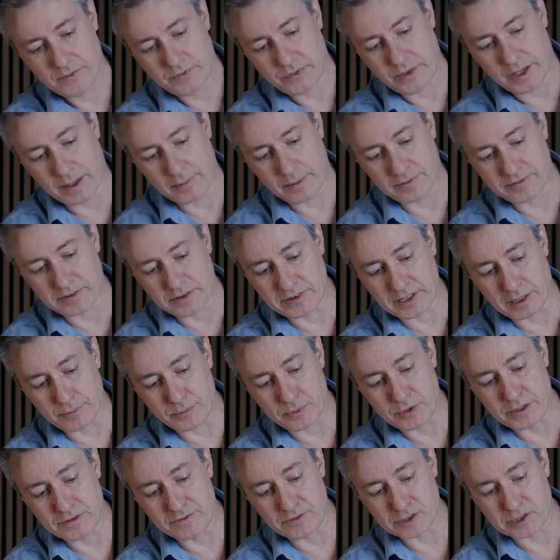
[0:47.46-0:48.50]
I've done that
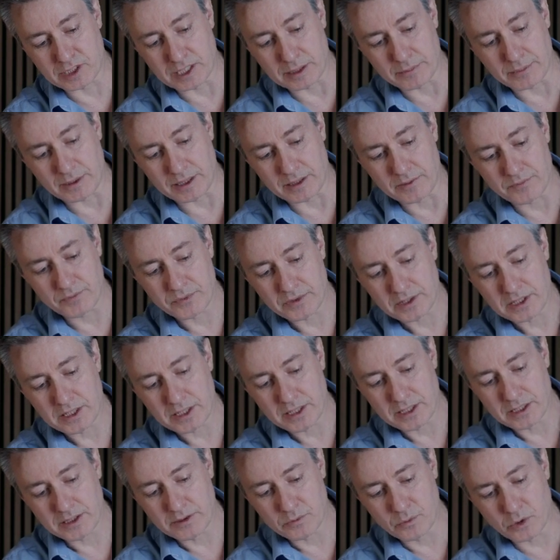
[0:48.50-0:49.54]
previously, but
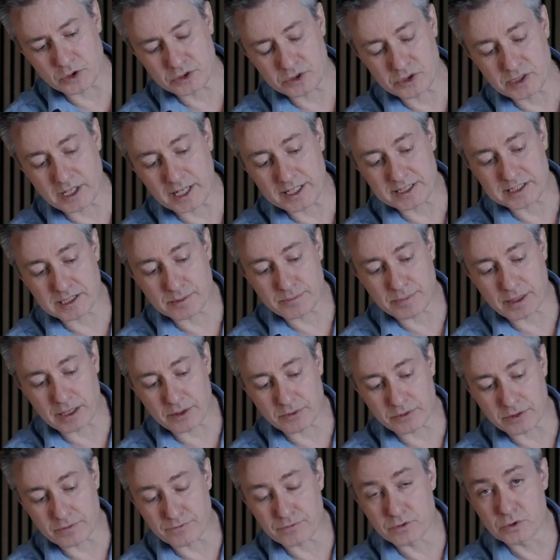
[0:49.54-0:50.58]
what's nice about
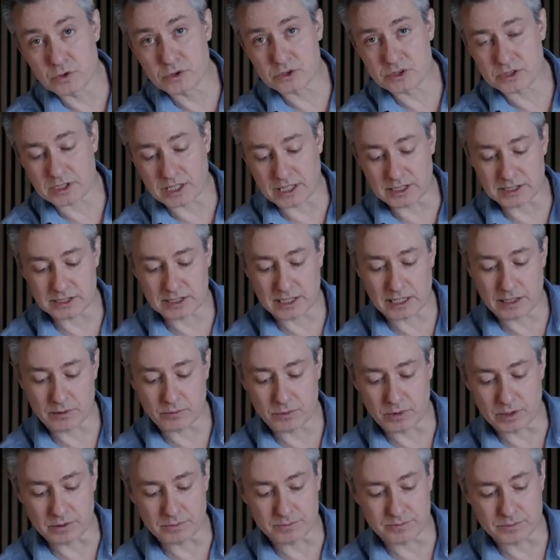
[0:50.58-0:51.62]
the food sense, and I
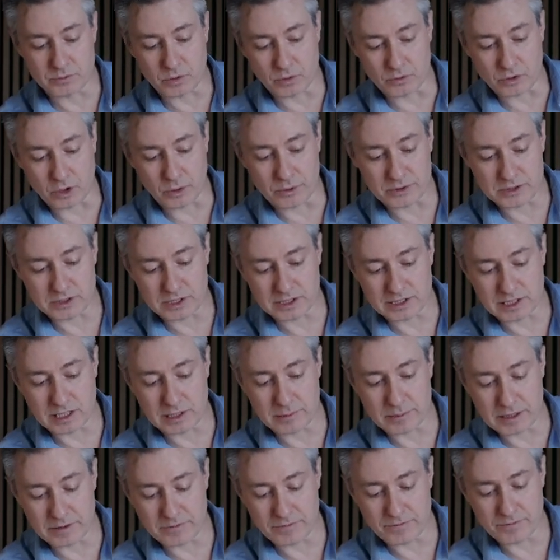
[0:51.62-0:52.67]
will sort of go into this a
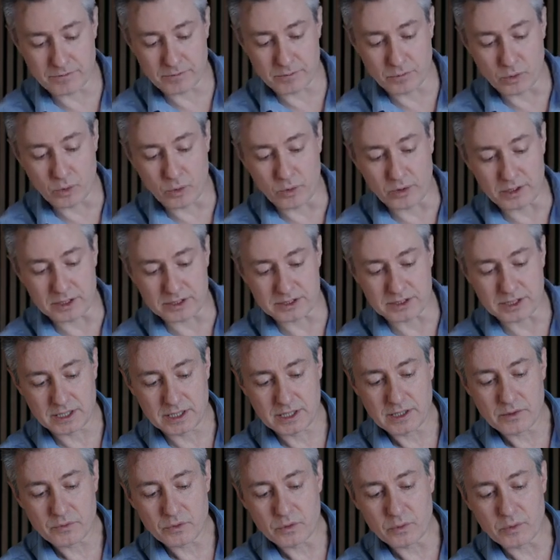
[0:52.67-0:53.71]
little bit more, is
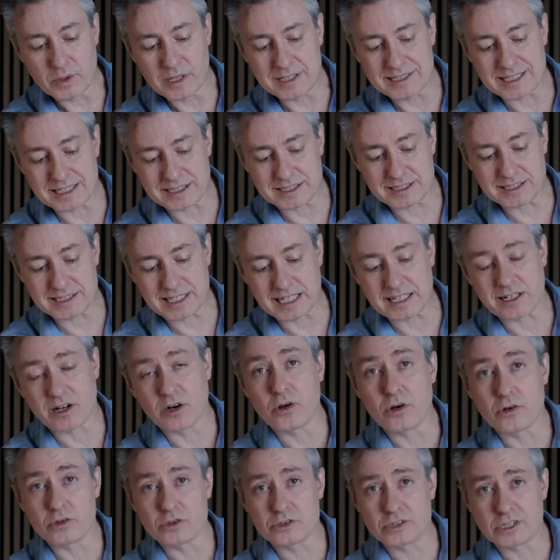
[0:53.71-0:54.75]
it doesn't take a
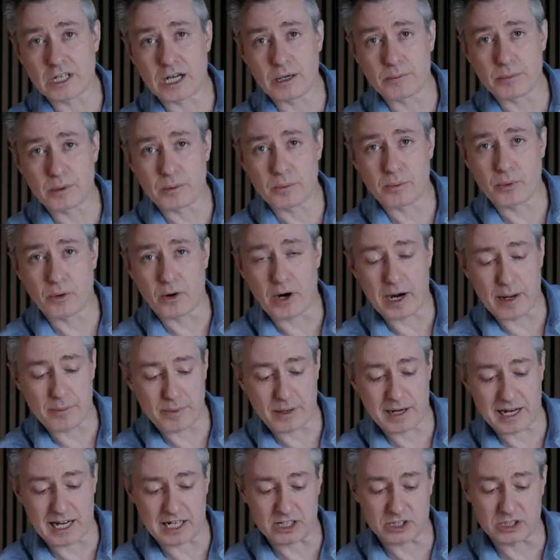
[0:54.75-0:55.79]
lot of sample prep,
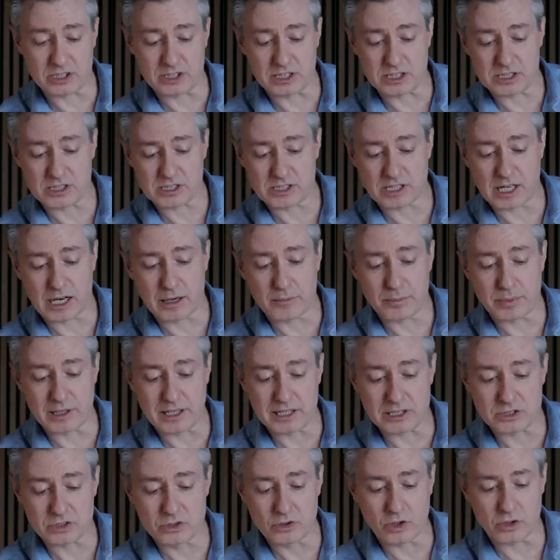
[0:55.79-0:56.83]
and actually this sample
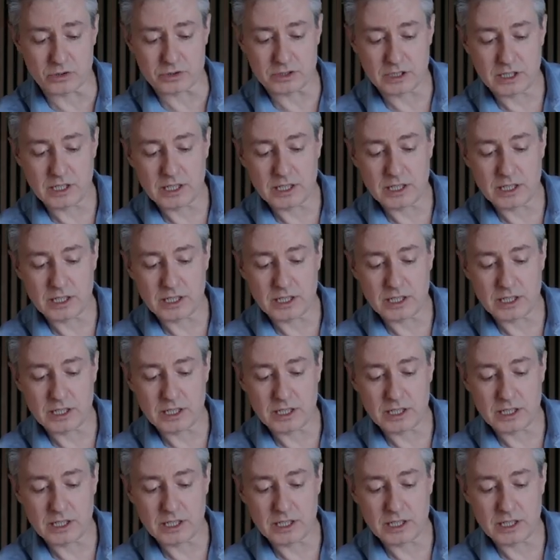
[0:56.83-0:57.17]
is not